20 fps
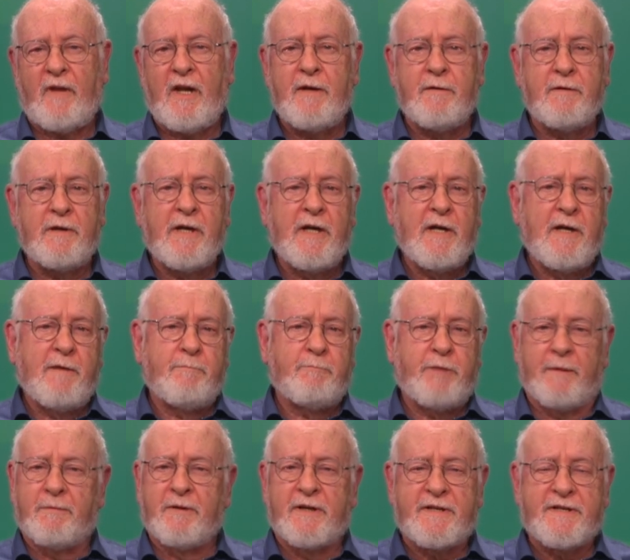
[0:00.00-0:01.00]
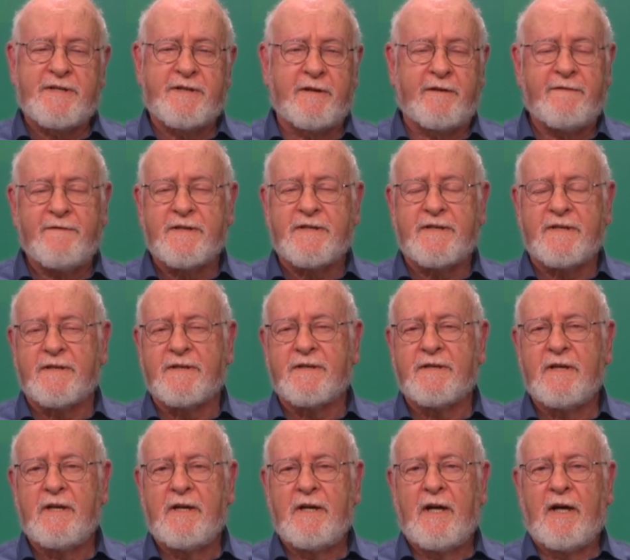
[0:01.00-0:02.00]
in public
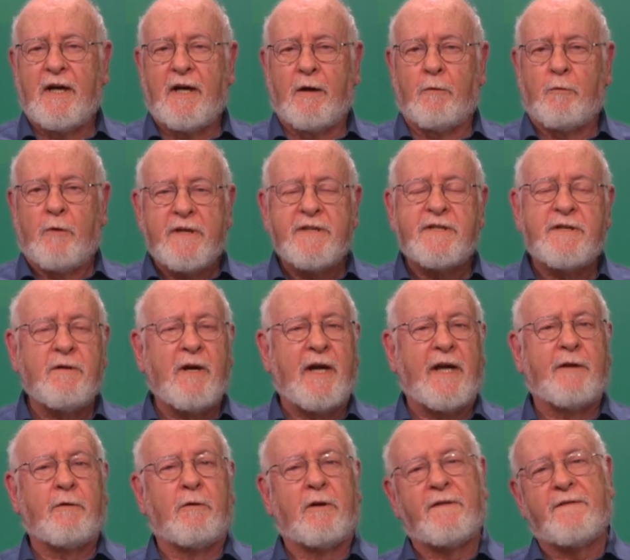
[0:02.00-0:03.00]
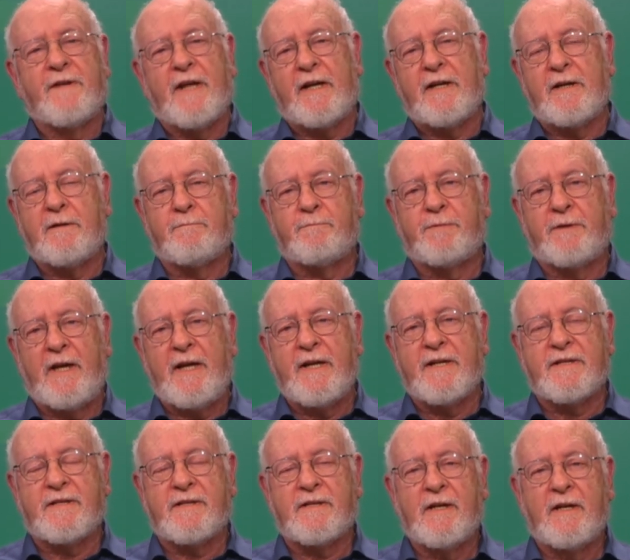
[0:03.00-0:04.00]
services, once you had all of that in
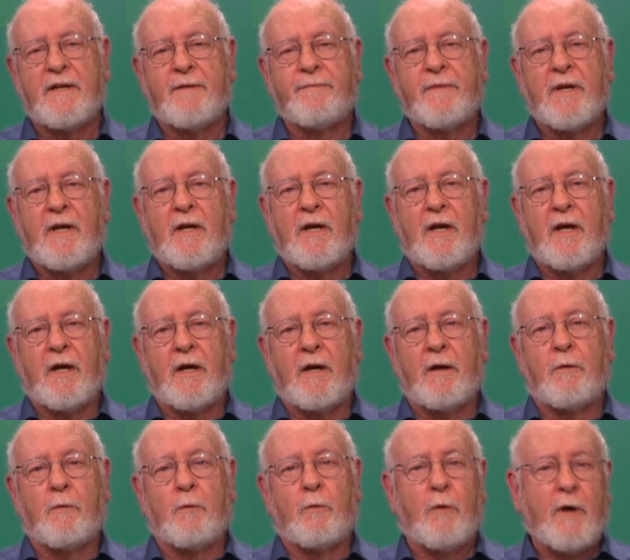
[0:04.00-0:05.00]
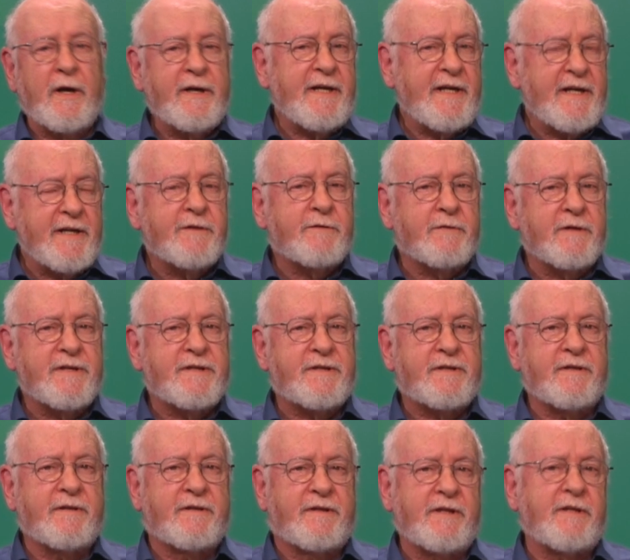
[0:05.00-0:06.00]
place, what
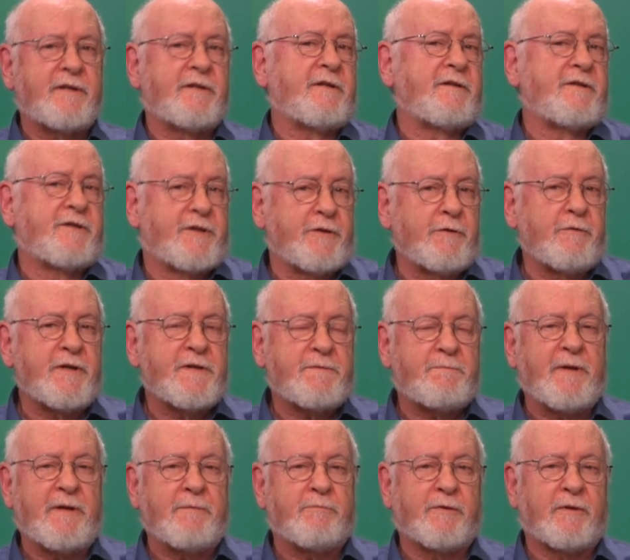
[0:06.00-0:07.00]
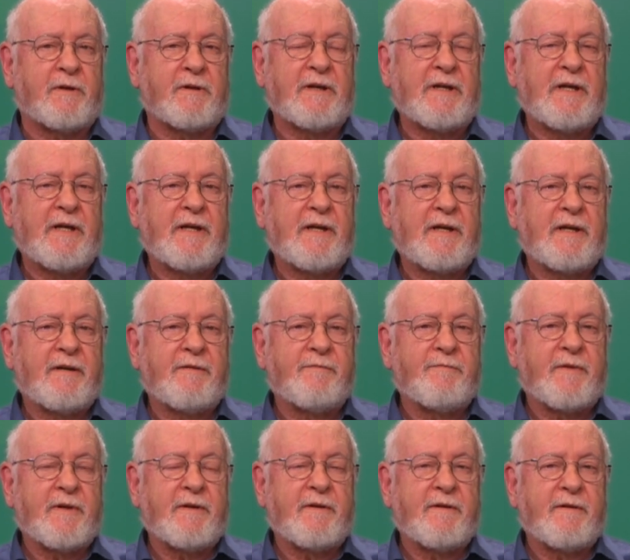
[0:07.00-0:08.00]
interest did Jewish people
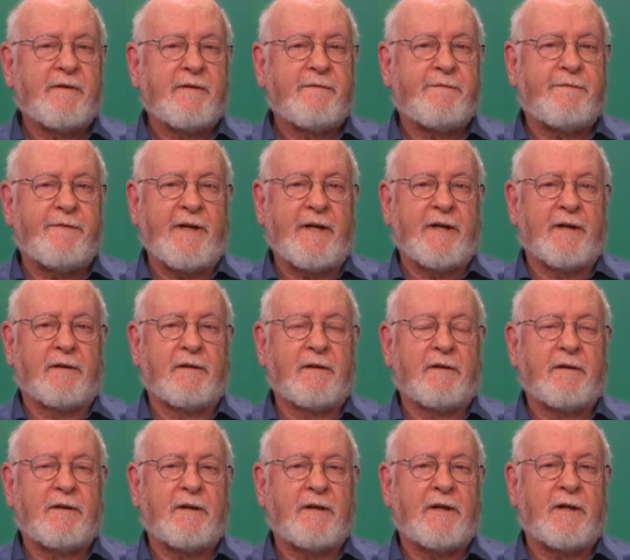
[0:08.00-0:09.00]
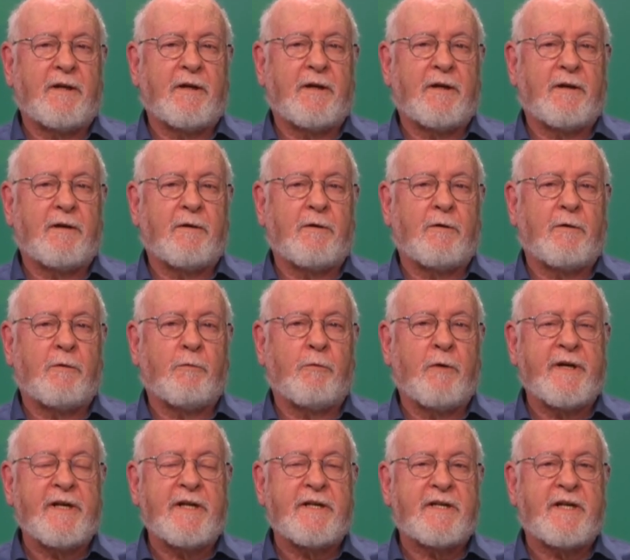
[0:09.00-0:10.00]
feel
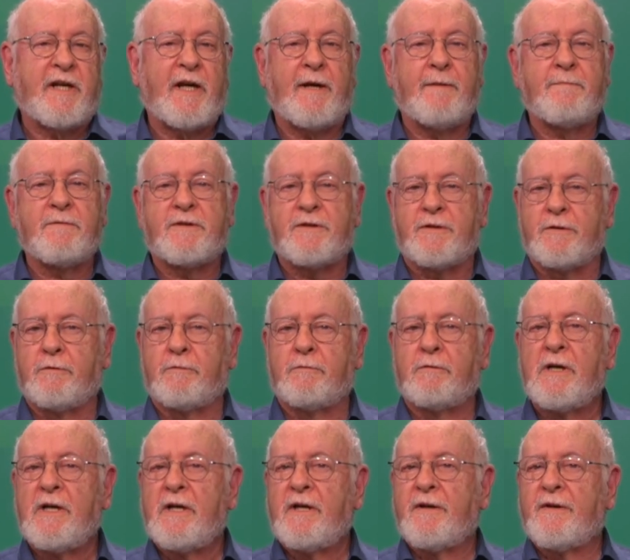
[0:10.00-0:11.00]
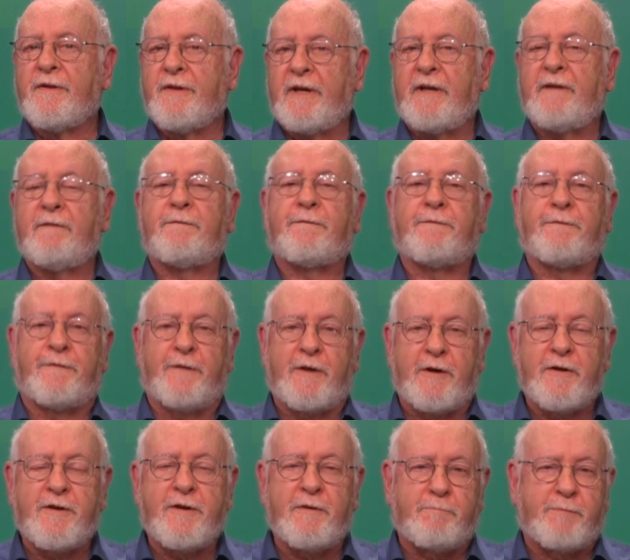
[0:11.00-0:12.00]
when it came to the
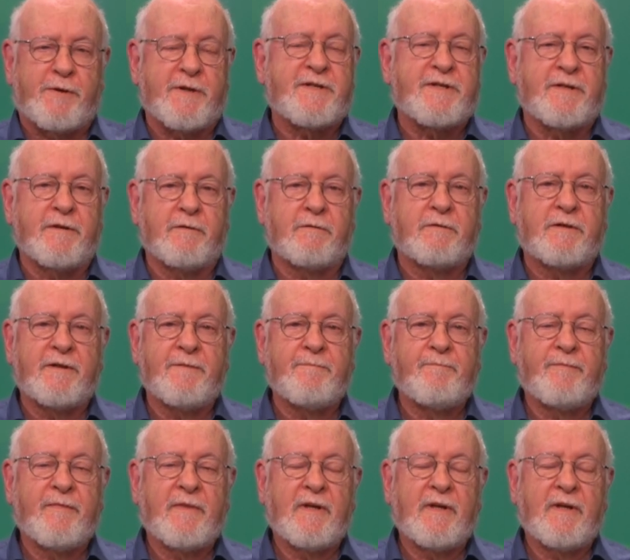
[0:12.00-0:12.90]
further pursuit